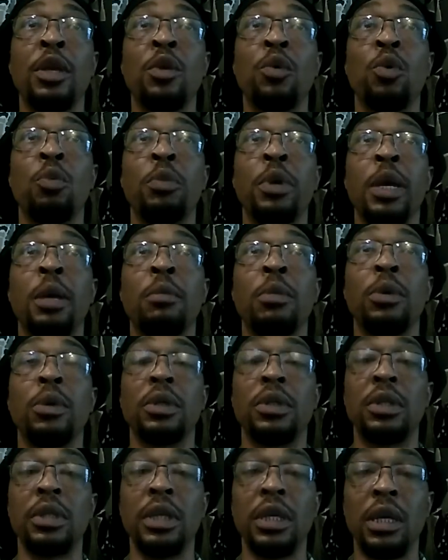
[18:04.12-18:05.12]
you will be able to
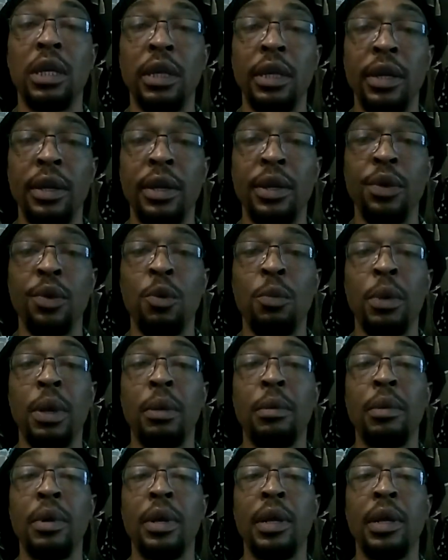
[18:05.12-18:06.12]
see clearly, you will be
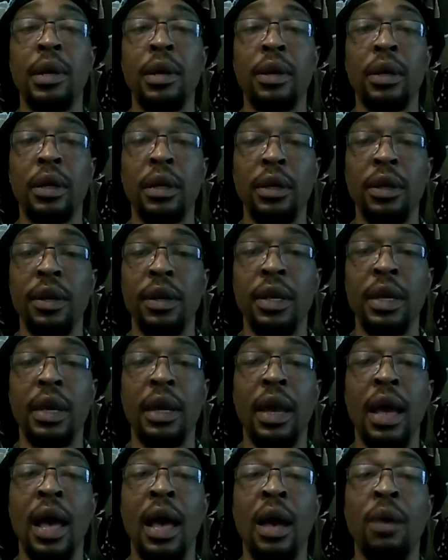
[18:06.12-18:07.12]
able to hear clearly, and
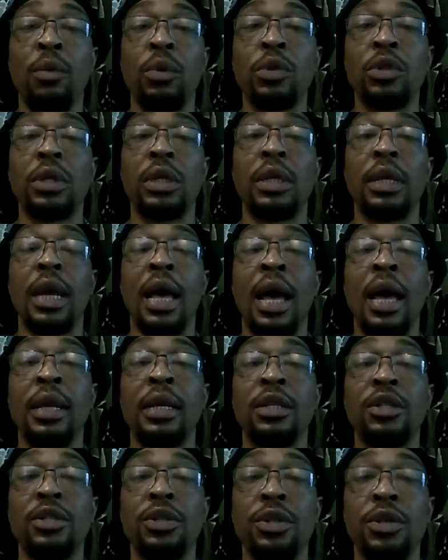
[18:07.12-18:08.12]
God will send
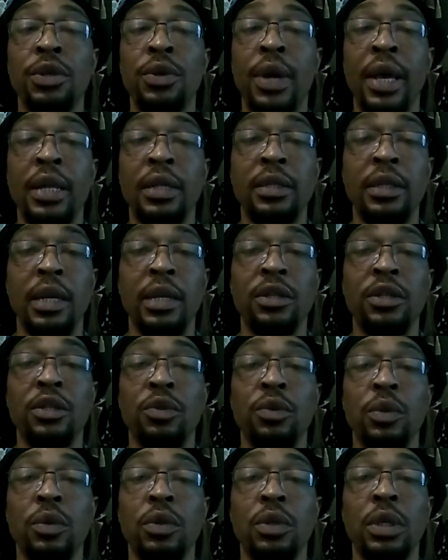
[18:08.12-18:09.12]
guidance to you. Ancestors
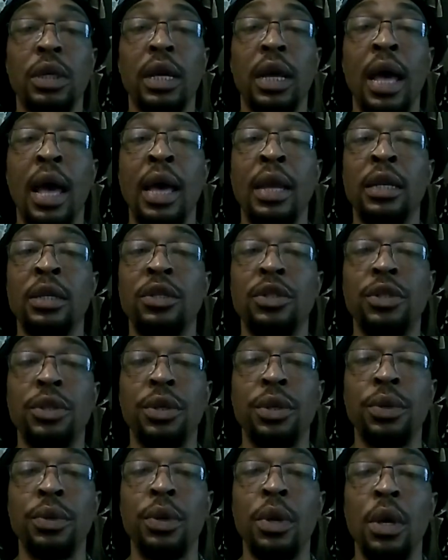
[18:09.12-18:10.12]
will send guidance to
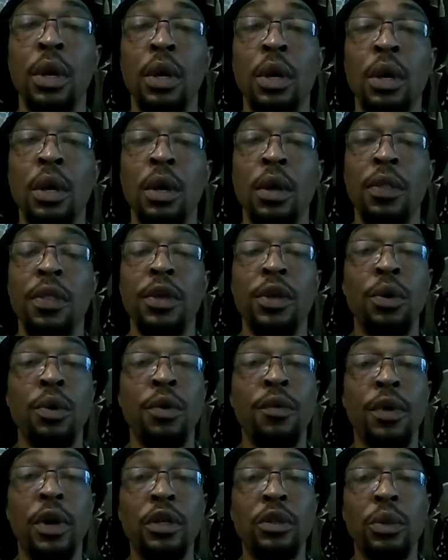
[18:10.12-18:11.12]
you. The
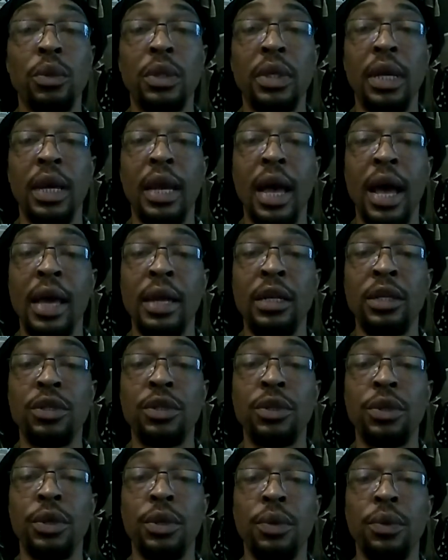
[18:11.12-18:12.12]
universe will send guidance
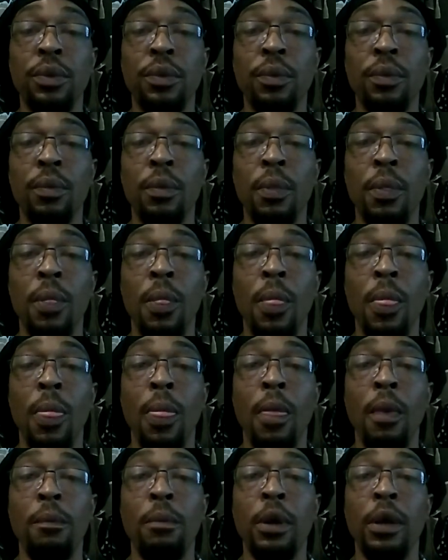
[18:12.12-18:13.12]
to you.
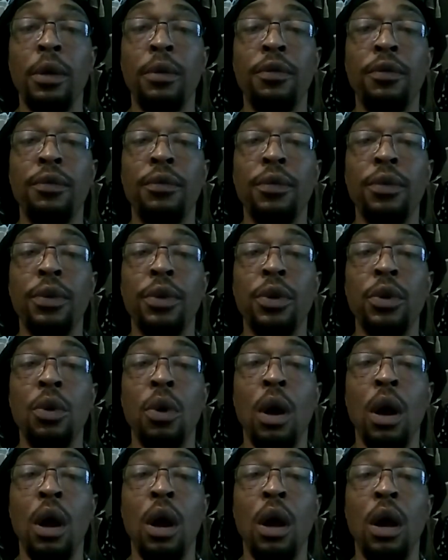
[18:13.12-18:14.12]
But if you
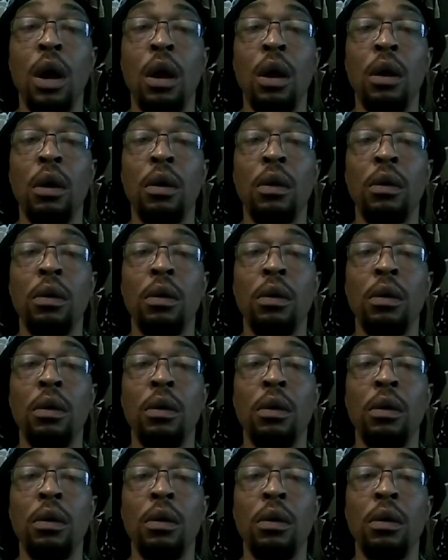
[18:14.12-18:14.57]
are